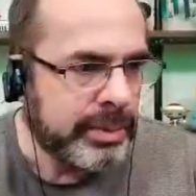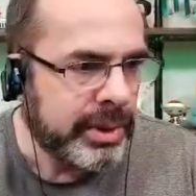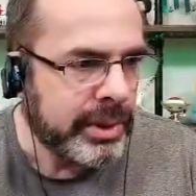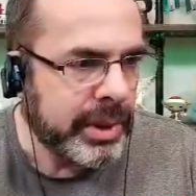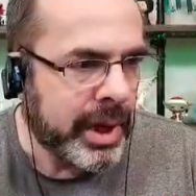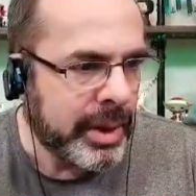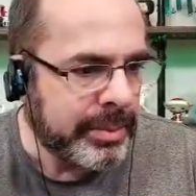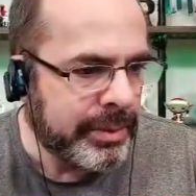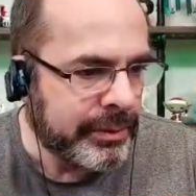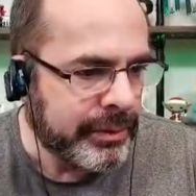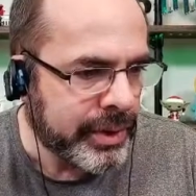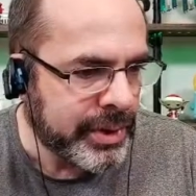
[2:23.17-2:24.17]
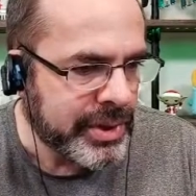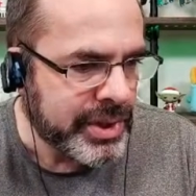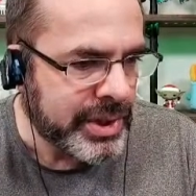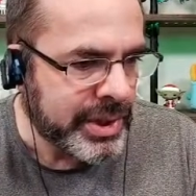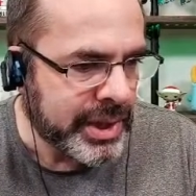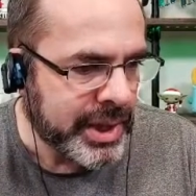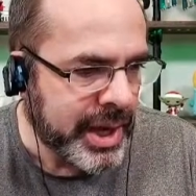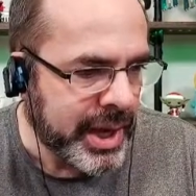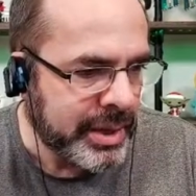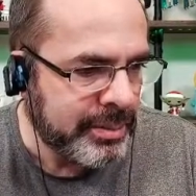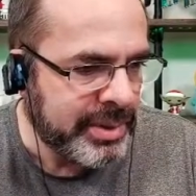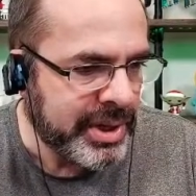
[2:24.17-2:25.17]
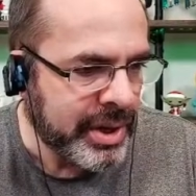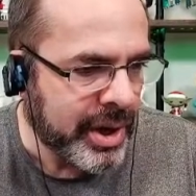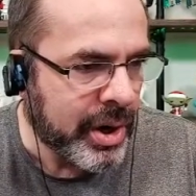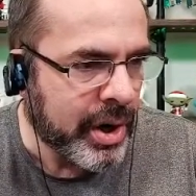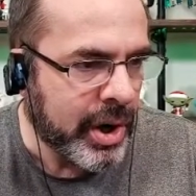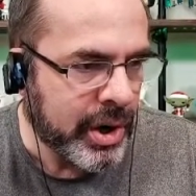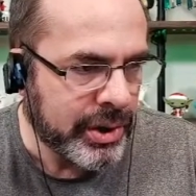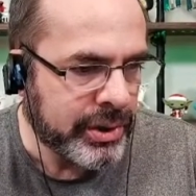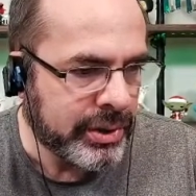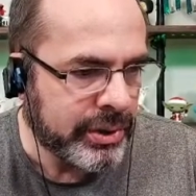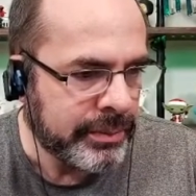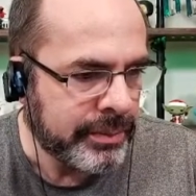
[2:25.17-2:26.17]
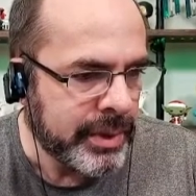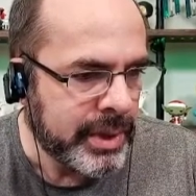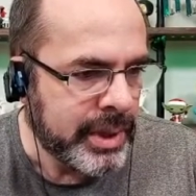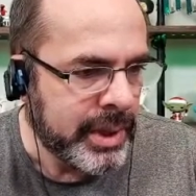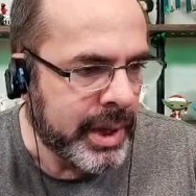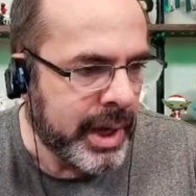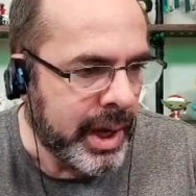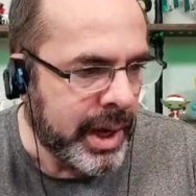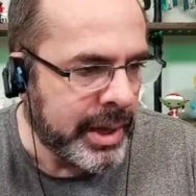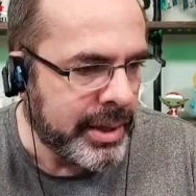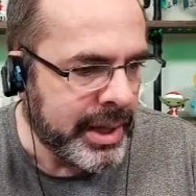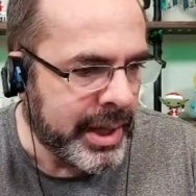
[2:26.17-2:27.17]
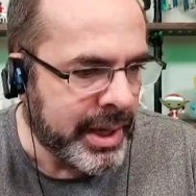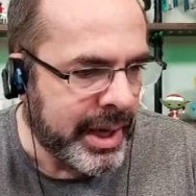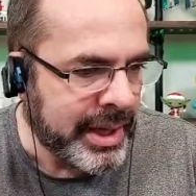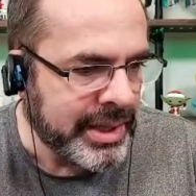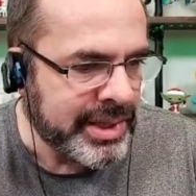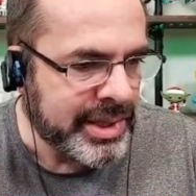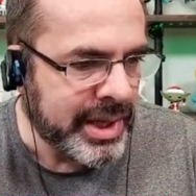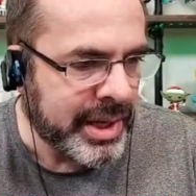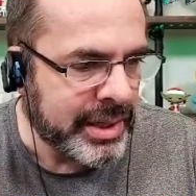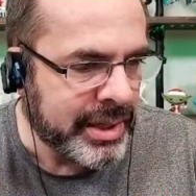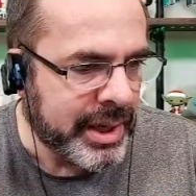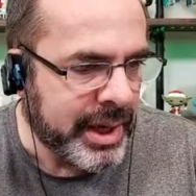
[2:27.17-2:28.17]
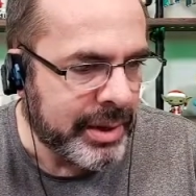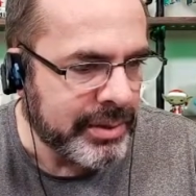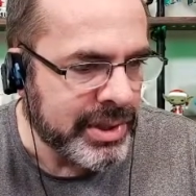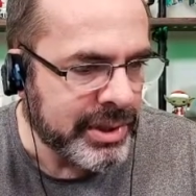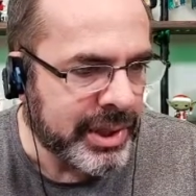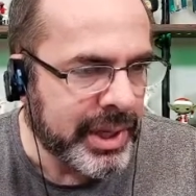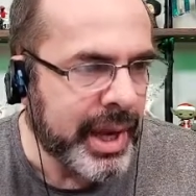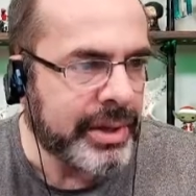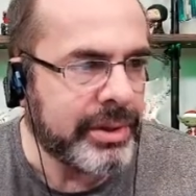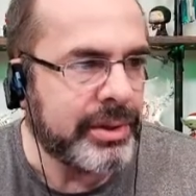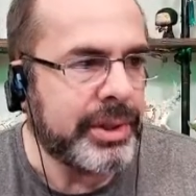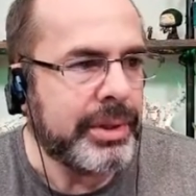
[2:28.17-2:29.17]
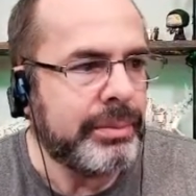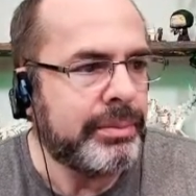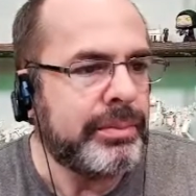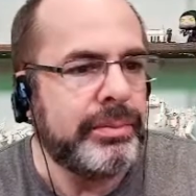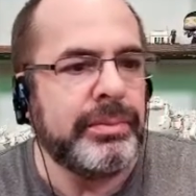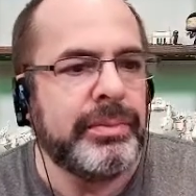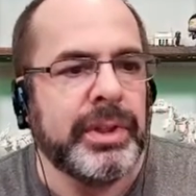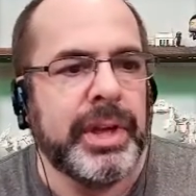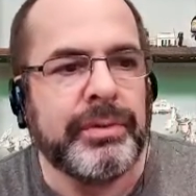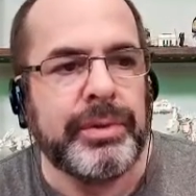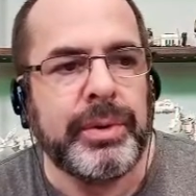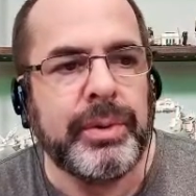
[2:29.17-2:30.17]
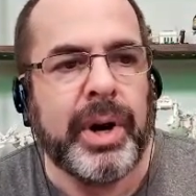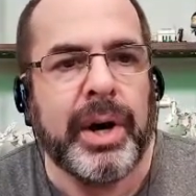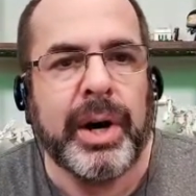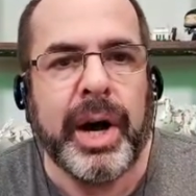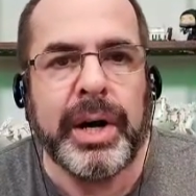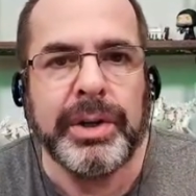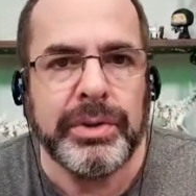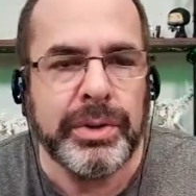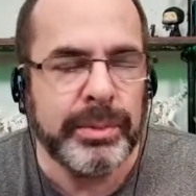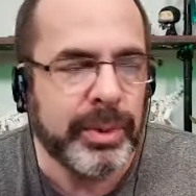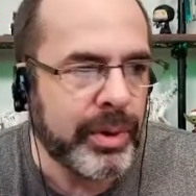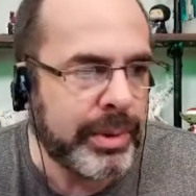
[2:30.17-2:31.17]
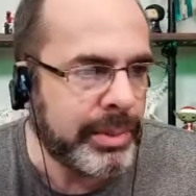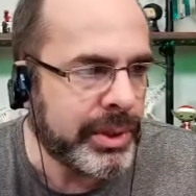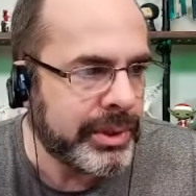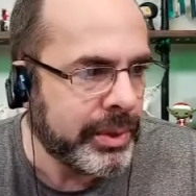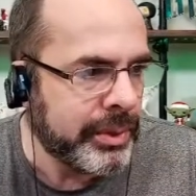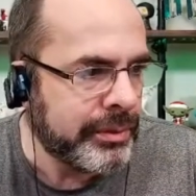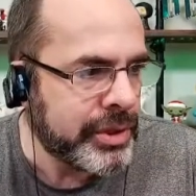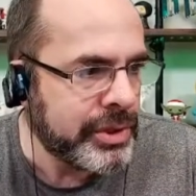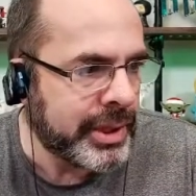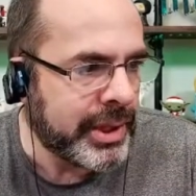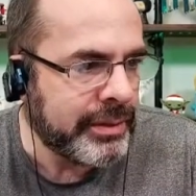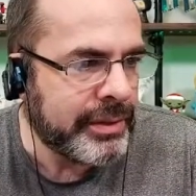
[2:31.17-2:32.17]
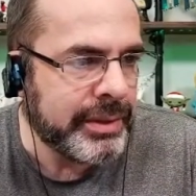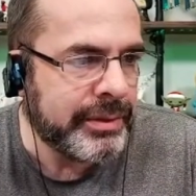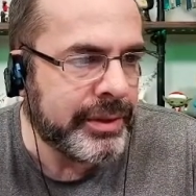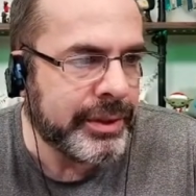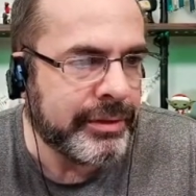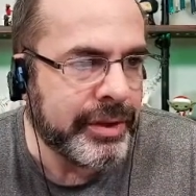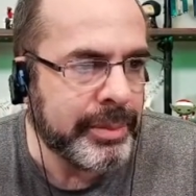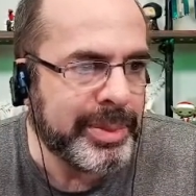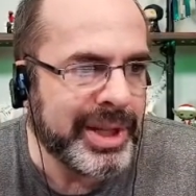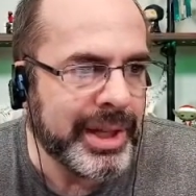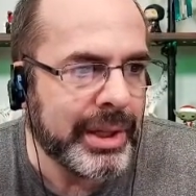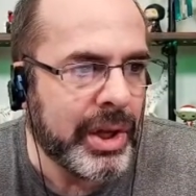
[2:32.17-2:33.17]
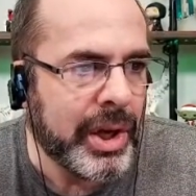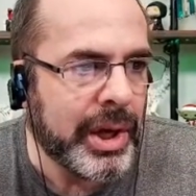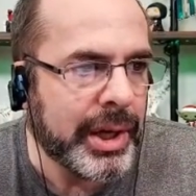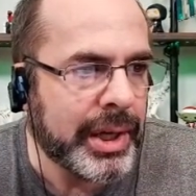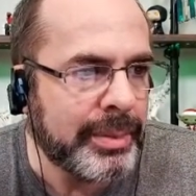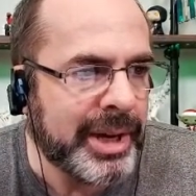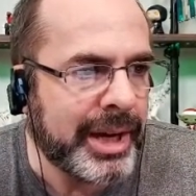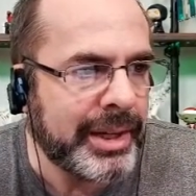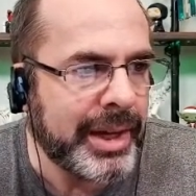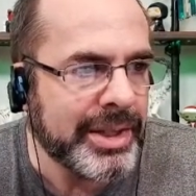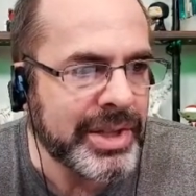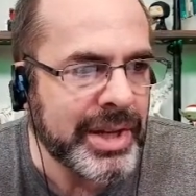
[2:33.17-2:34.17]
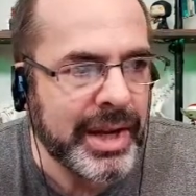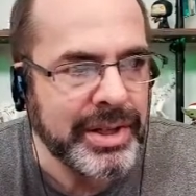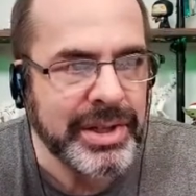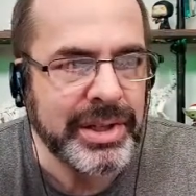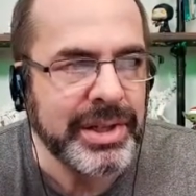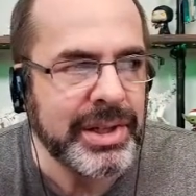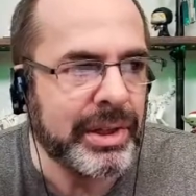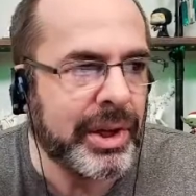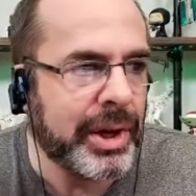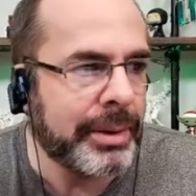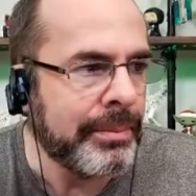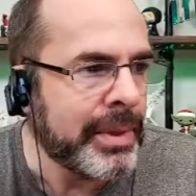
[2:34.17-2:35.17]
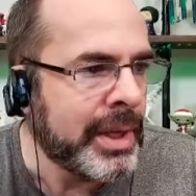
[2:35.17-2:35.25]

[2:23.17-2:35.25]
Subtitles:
pull up first the NPR article that I said that I was looking at earlier. If you are on YouTube or Rumble, you are visually gifted, feel free to play along on the podcast side. Just listen along.